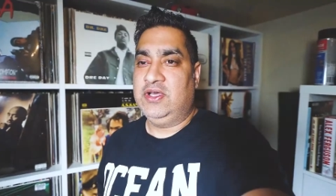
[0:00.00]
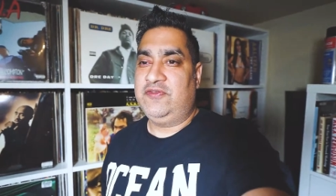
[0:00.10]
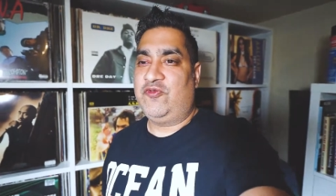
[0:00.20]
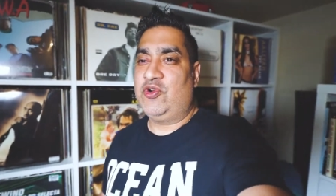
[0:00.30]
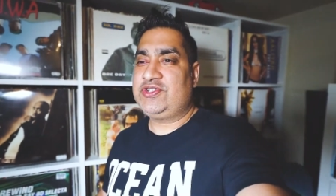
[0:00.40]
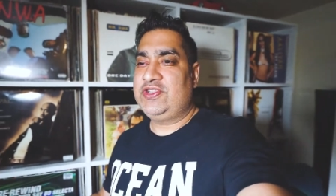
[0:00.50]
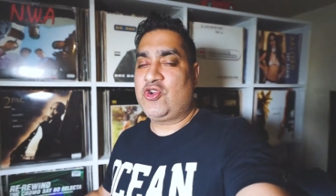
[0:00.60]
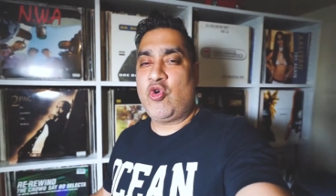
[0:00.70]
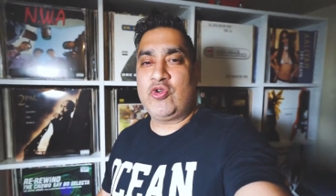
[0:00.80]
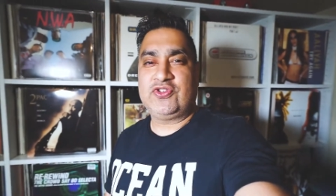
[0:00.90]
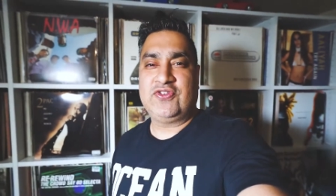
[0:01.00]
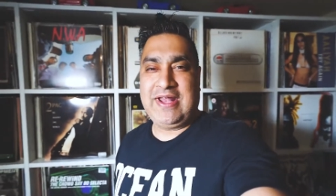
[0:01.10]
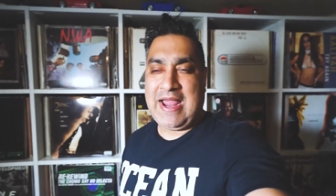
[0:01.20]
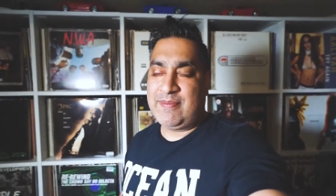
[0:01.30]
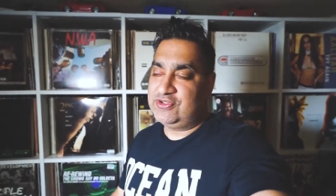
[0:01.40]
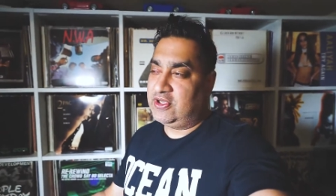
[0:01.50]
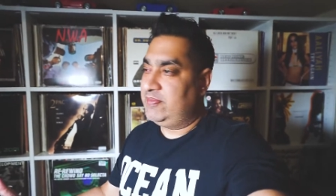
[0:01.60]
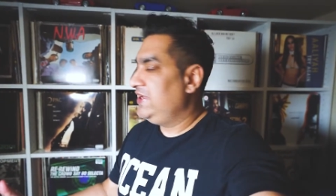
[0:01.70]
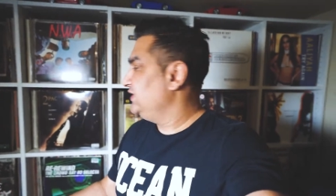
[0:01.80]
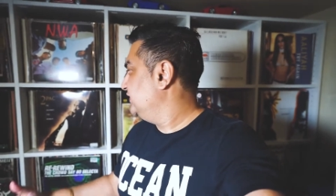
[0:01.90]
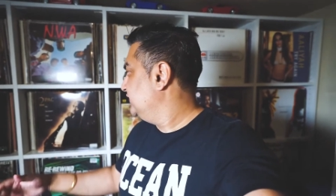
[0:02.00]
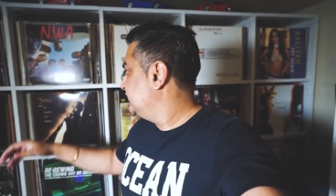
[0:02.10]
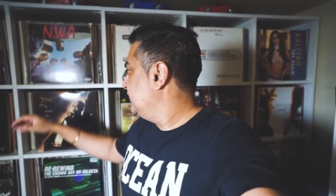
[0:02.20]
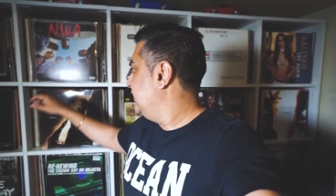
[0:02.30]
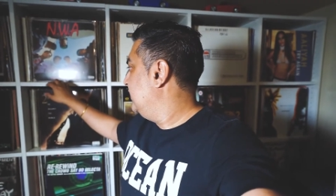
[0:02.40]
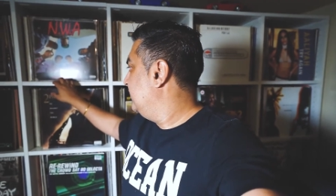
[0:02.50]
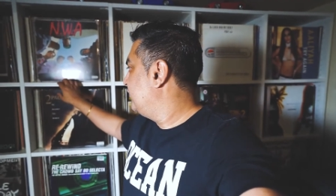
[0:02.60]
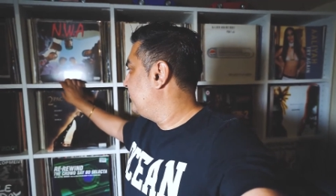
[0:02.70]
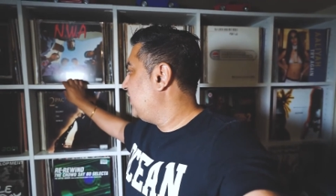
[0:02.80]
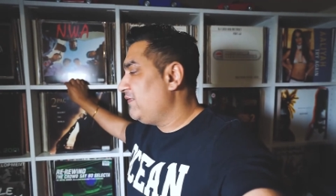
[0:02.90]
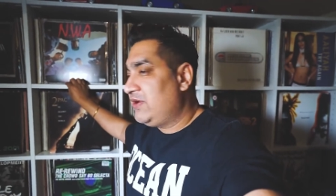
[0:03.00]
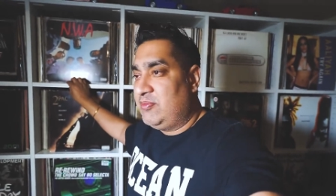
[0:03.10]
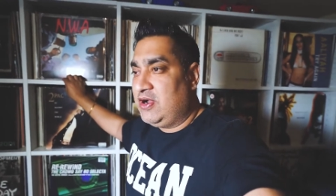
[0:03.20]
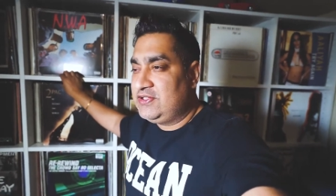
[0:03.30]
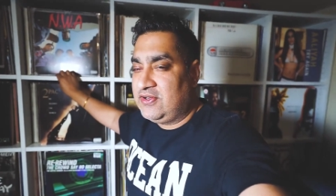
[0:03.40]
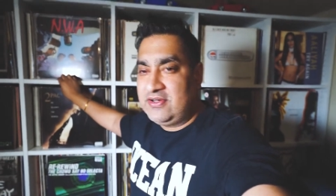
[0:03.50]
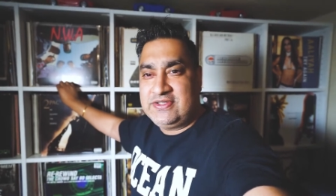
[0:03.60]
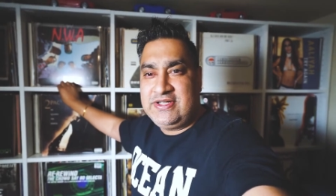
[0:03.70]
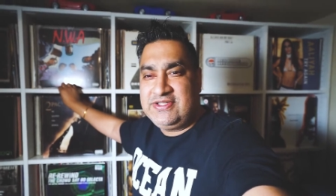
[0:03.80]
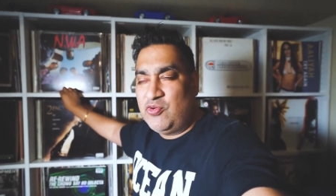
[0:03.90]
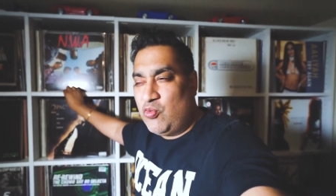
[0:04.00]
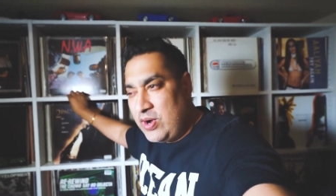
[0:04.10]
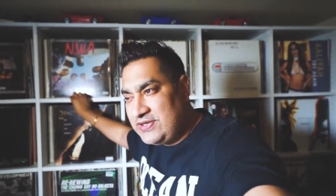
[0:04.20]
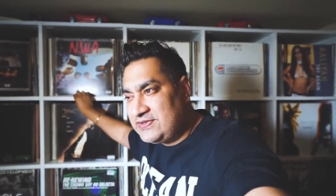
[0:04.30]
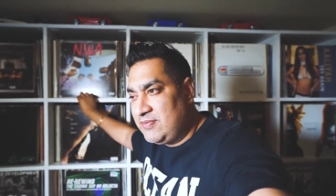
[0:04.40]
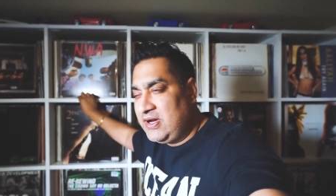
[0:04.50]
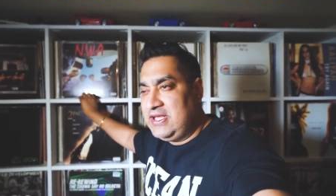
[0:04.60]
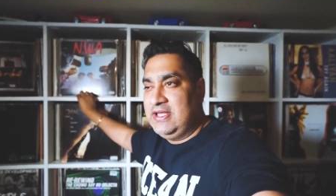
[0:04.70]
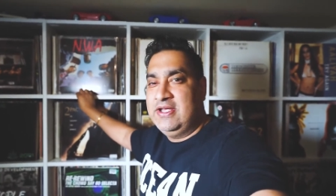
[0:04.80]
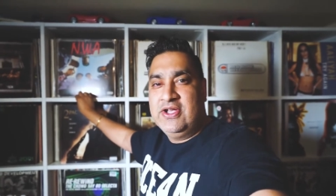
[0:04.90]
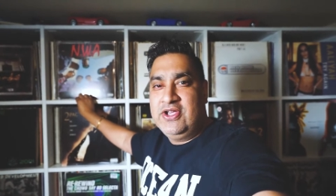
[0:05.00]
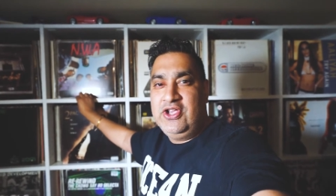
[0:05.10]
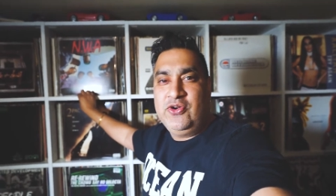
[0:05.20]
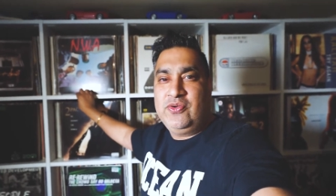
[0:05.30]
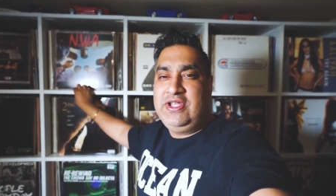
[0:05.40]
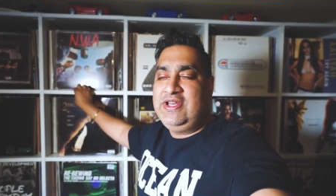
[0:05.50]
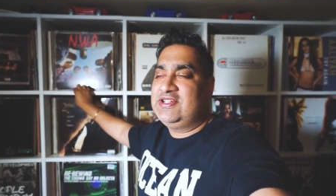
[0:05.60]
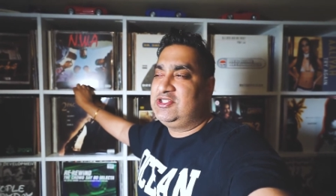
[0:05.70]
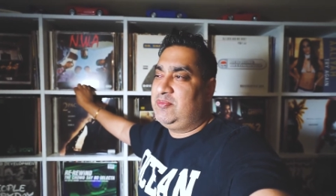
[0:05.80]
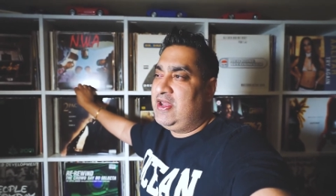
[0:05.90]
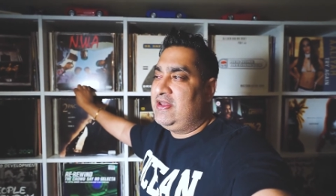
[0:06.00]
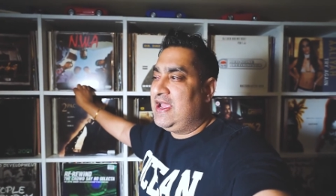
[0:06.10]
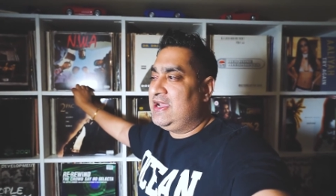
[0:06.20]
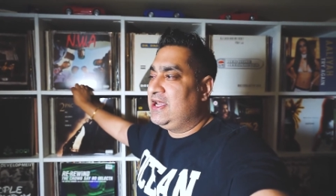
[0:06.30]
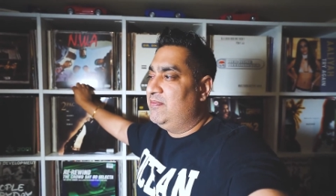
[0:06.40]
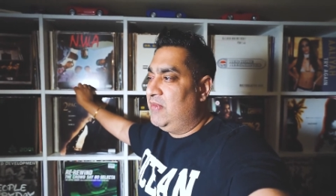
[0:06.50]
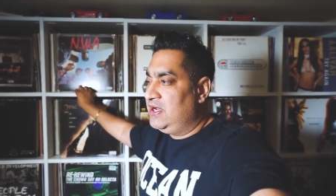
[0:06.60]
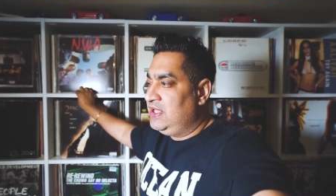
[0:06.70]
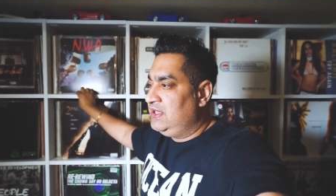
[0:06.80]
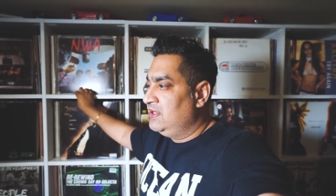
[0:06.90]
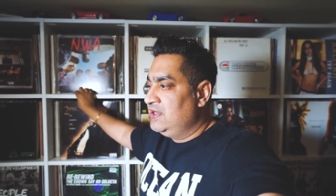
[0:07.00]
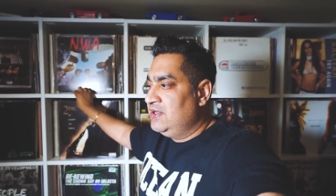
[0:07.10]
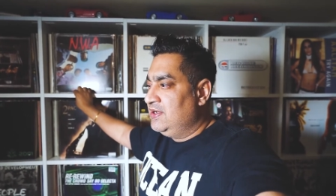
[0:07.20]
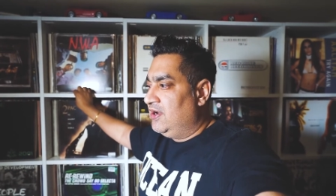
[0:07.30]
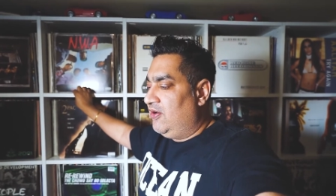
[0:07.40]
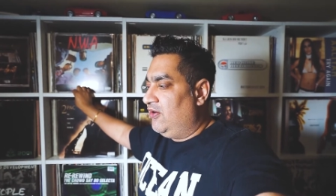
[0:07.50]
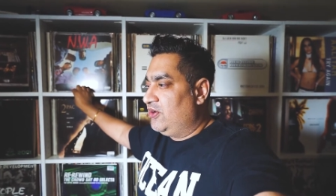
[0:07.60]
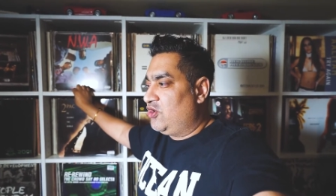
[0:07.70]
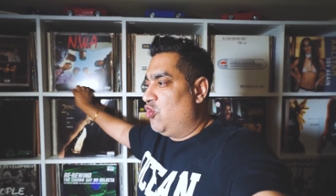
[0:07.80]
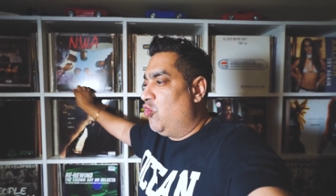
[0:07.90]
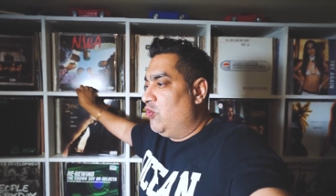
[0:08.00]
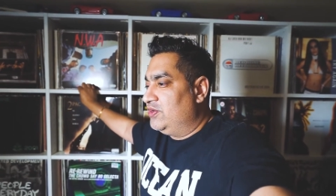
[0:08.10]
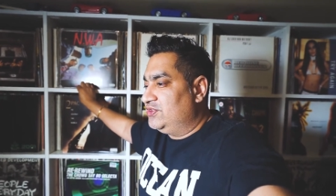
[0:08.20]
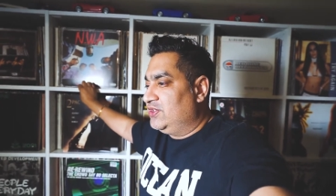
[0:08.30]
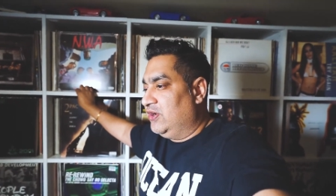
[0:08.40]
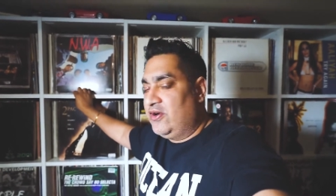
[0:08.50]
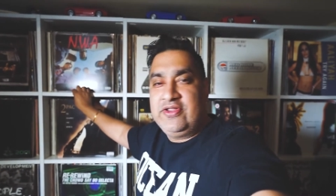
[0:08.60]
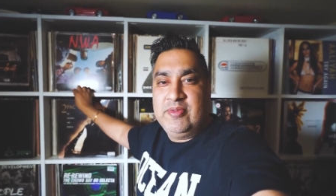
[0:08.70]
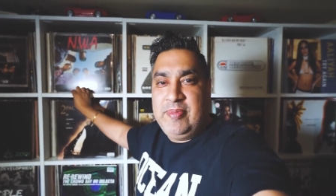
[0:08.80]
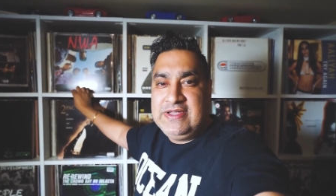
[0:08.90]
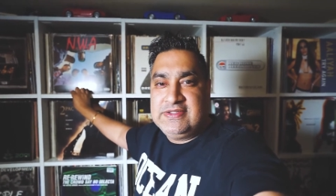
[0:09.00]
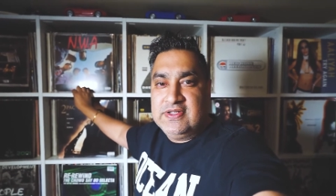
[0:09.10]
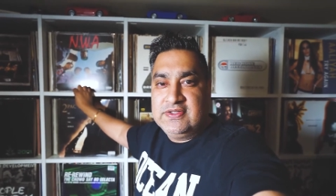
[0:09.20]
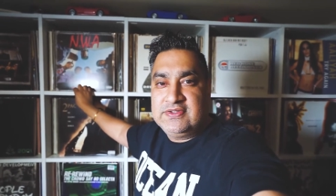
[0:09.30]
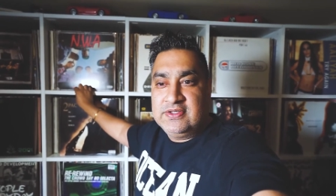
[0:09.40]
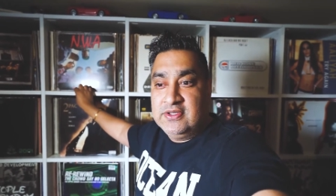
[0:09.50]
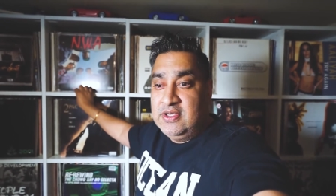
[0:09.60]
Unfortunately, the course is all Amazon basics. Uh, for 500 bucks, honestly, it's a waste of money. You don't need to spend that kind of money on a course to learn the basics.